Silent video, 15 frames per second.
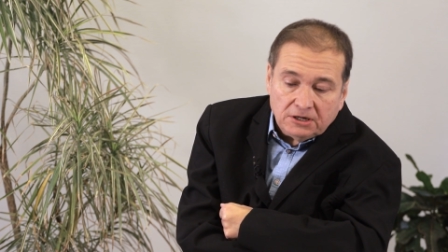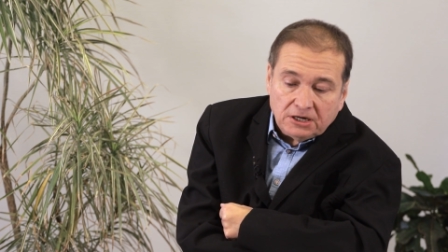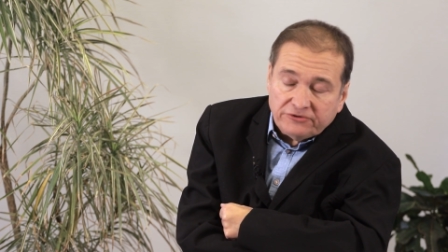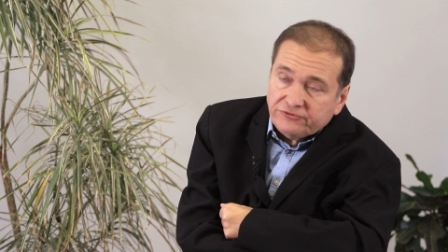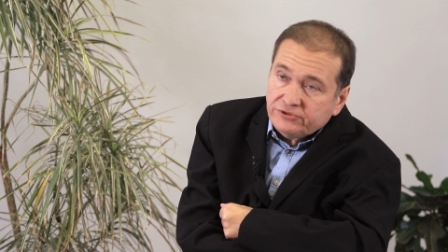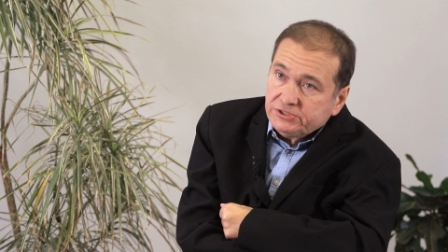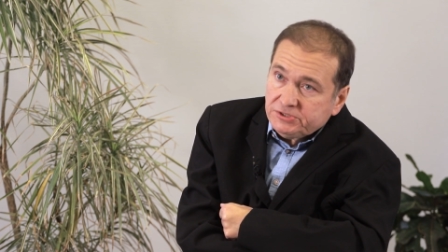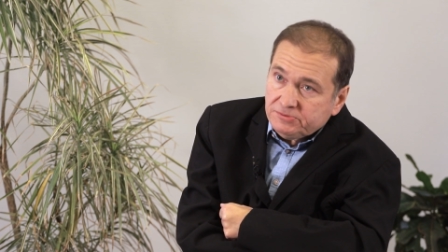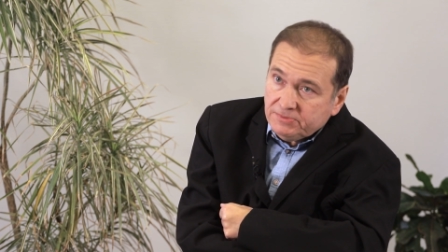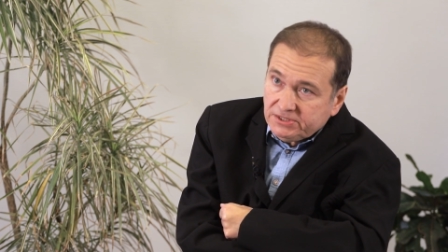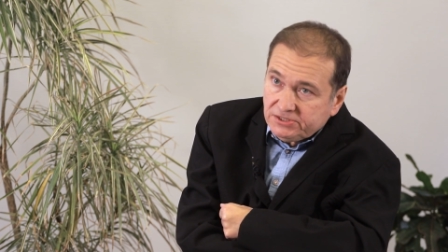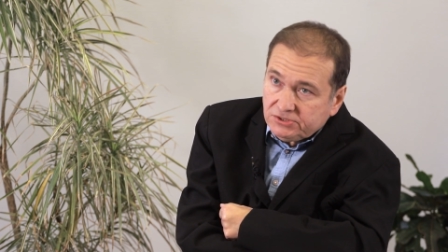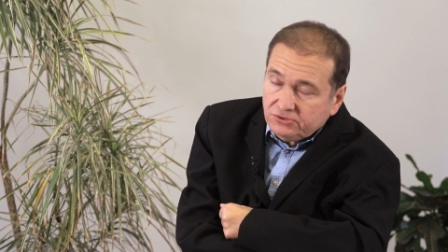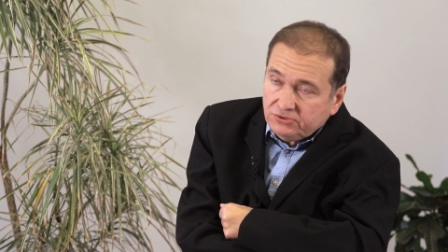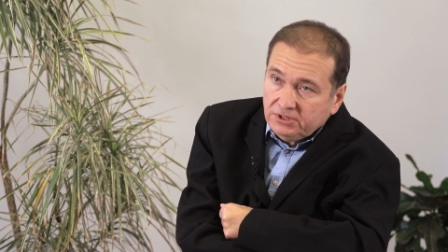of this
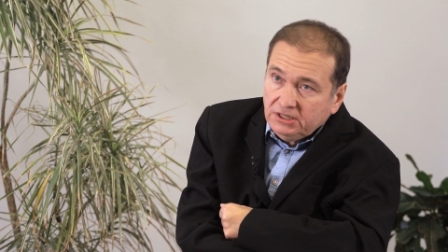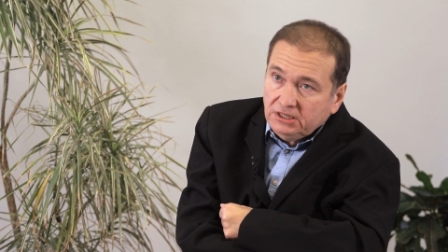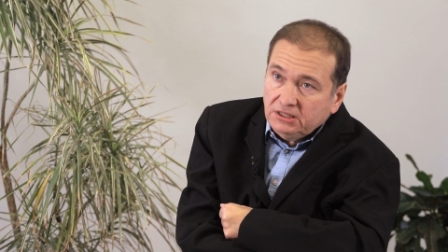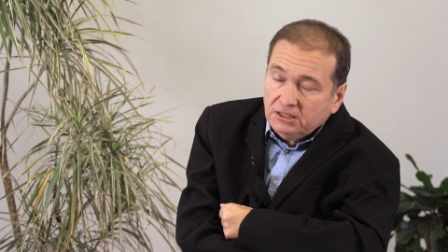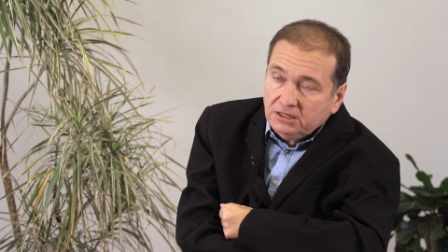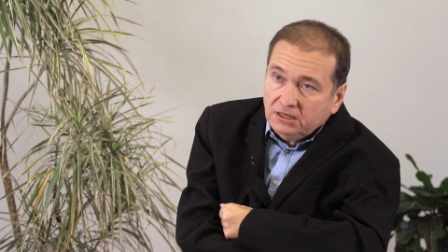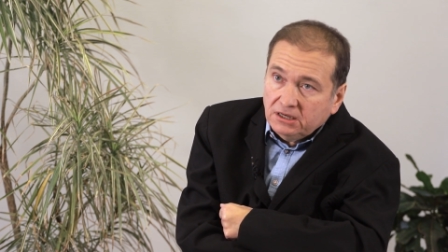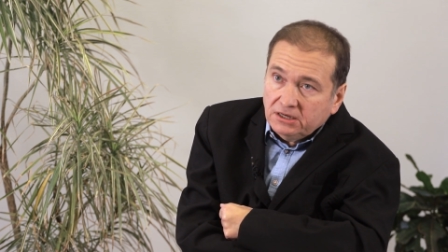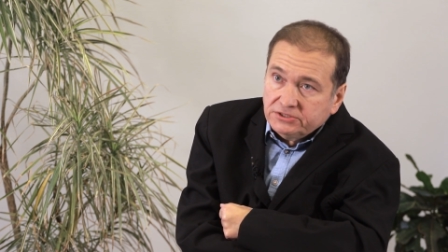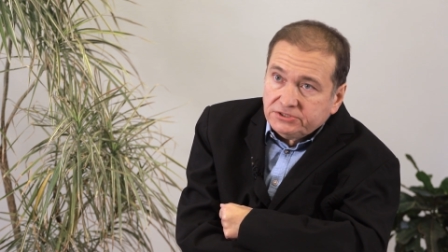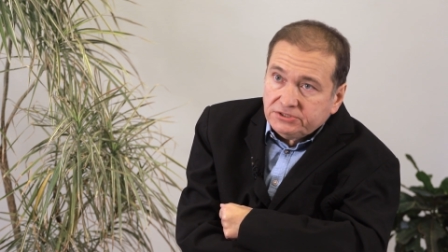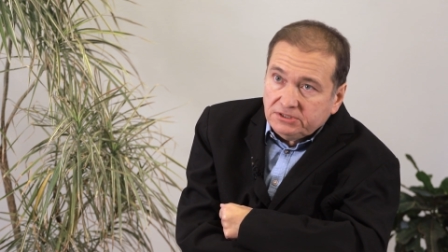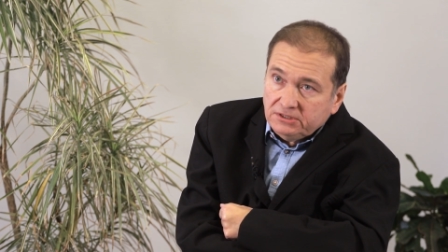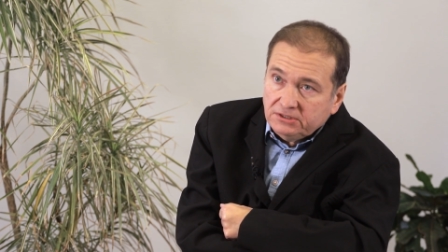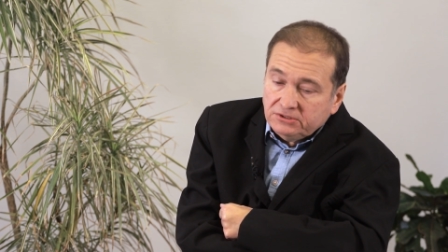mystery in the
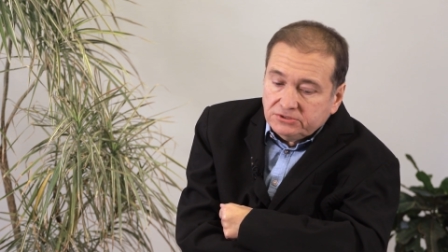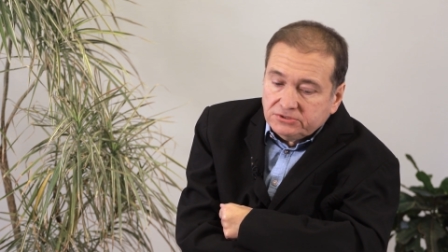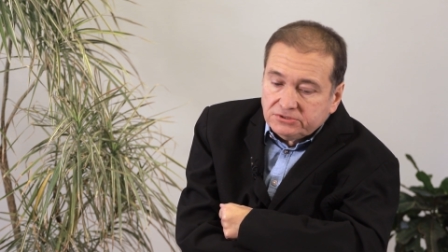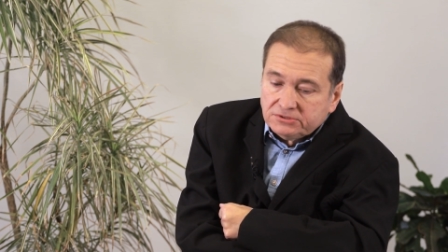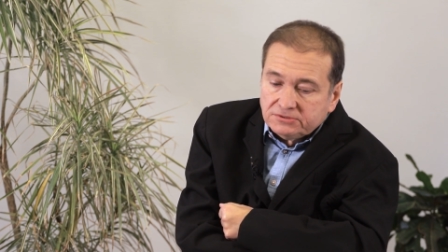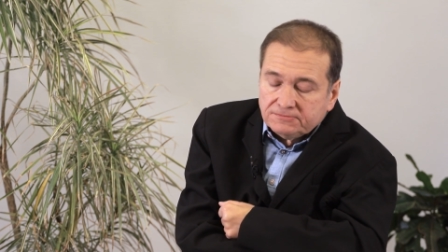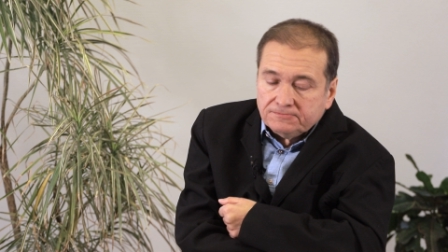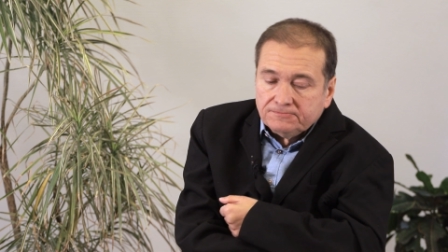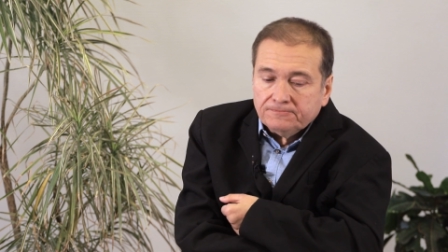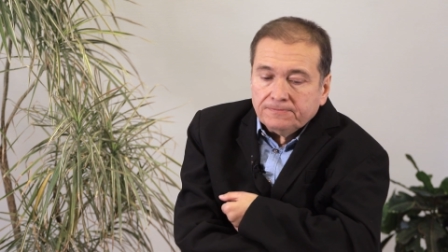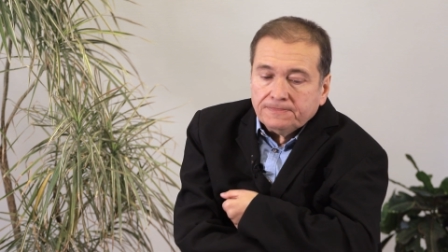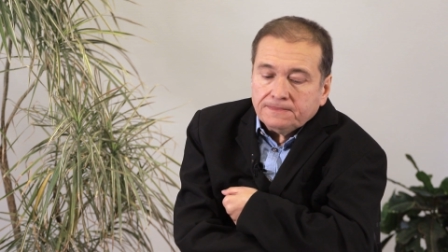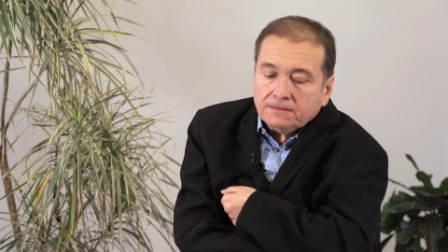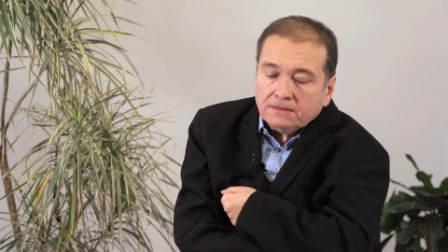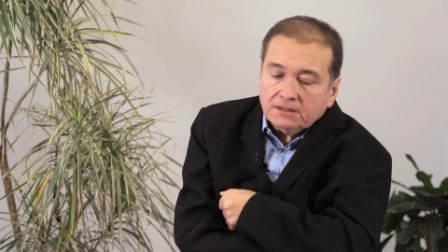last years.
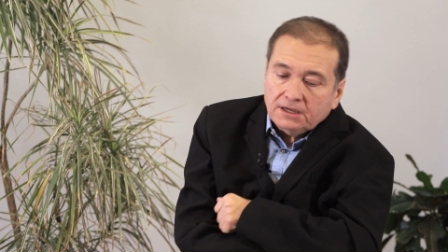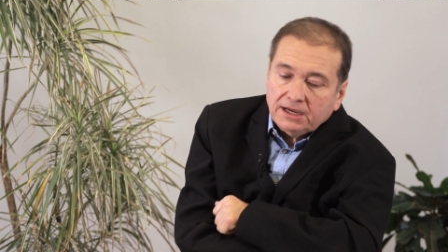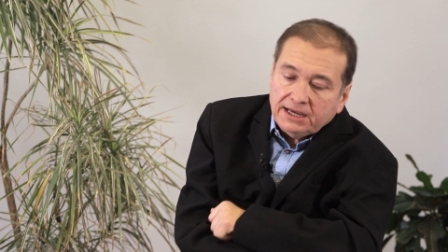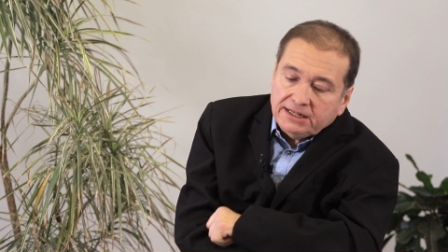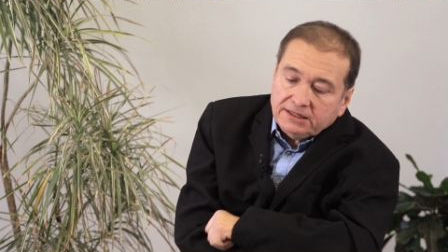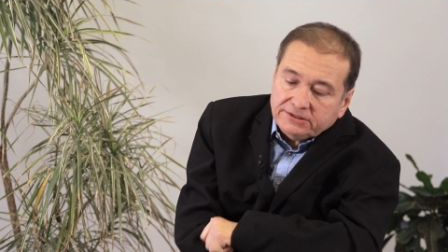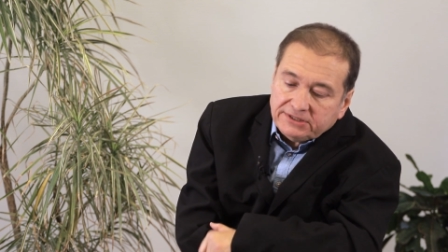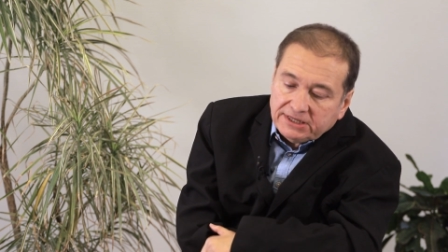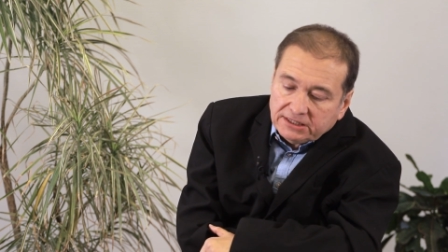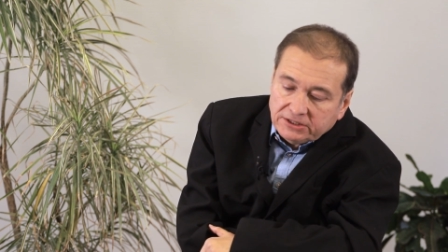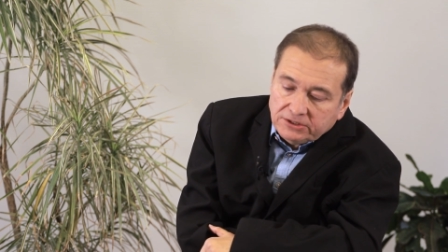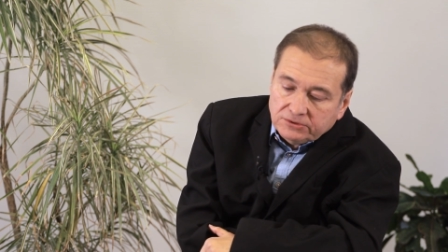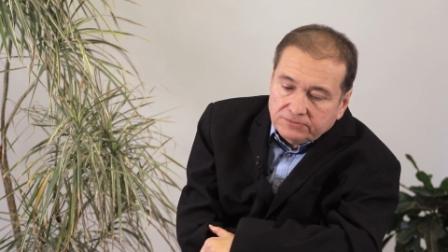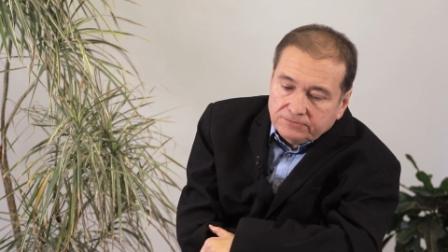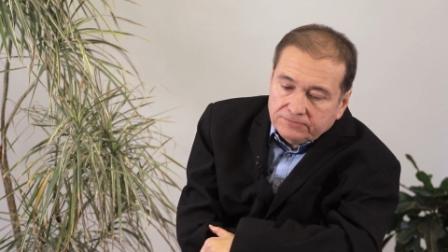I'll tell
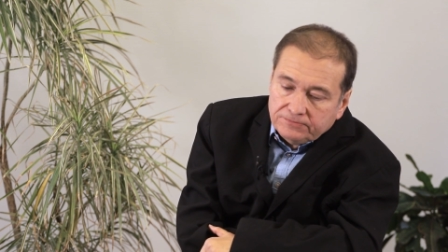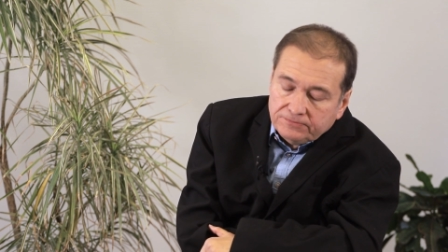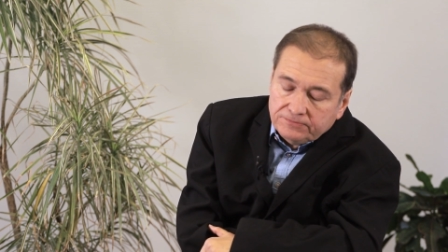you.